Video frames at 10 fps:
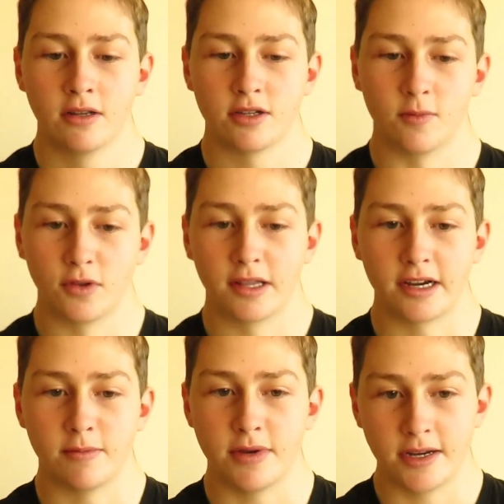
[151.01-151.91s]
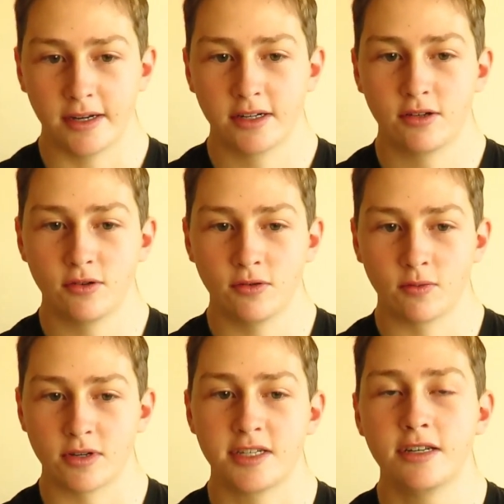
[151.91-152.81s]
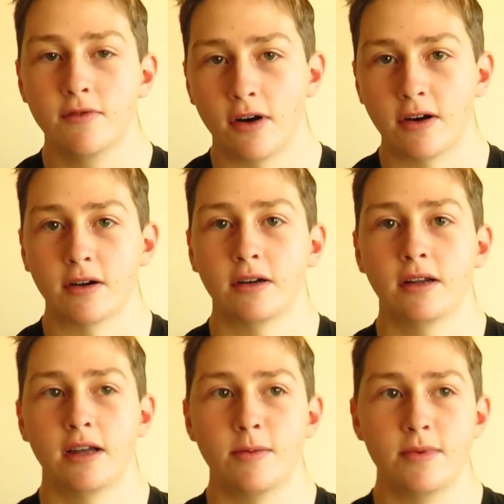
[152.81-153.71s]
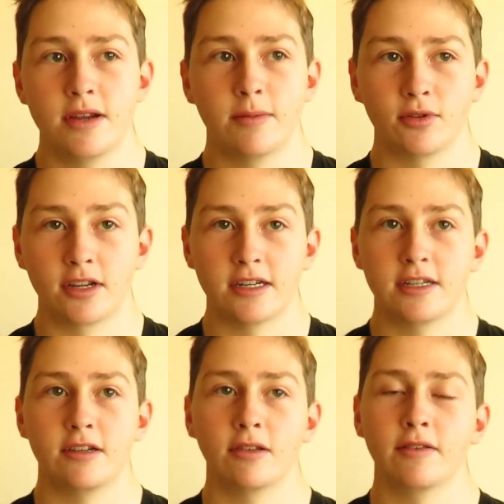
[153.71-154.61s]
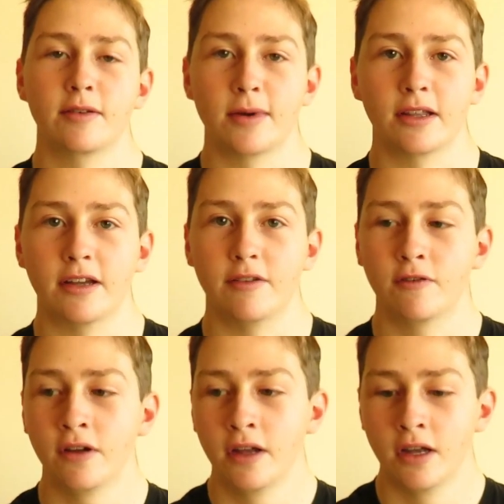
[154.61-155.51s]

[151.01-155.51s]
someone like me to receive a heart and be able to continue living my life.